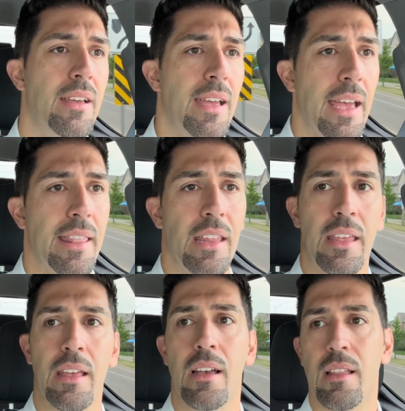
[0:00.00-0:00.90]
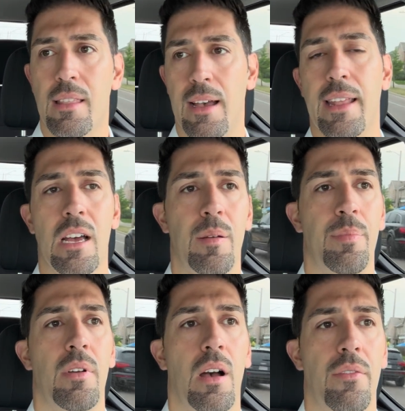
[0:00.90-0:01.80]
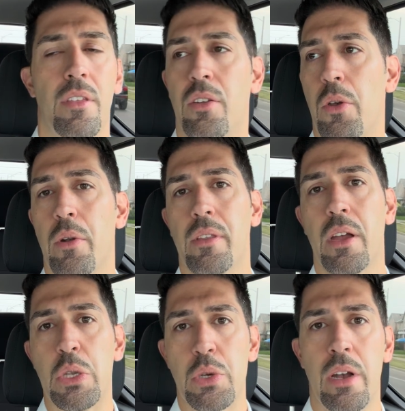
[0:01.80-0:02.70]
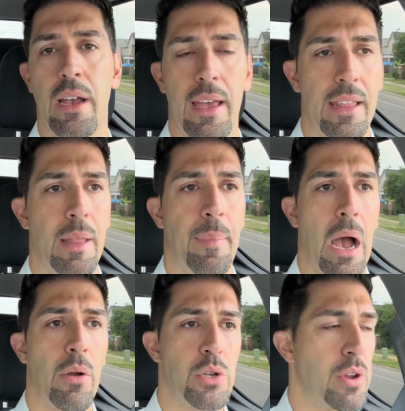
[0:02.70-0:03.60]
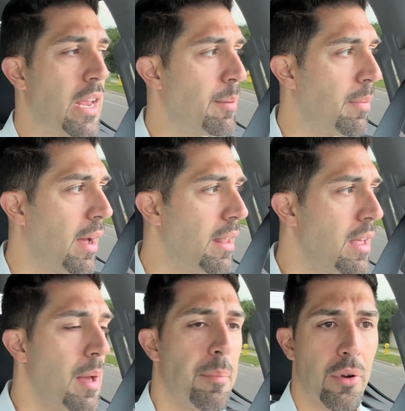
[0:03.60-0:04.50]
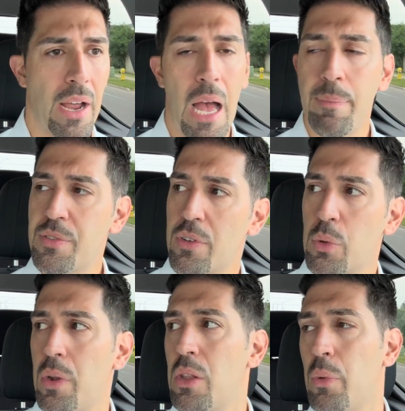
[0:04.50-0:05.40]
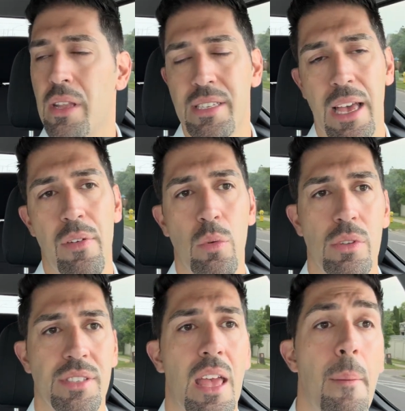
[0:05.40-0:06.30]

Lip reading: in the lineup of the Toyota Tundra and in the powertrain, but perhaps for 2027, we'll see a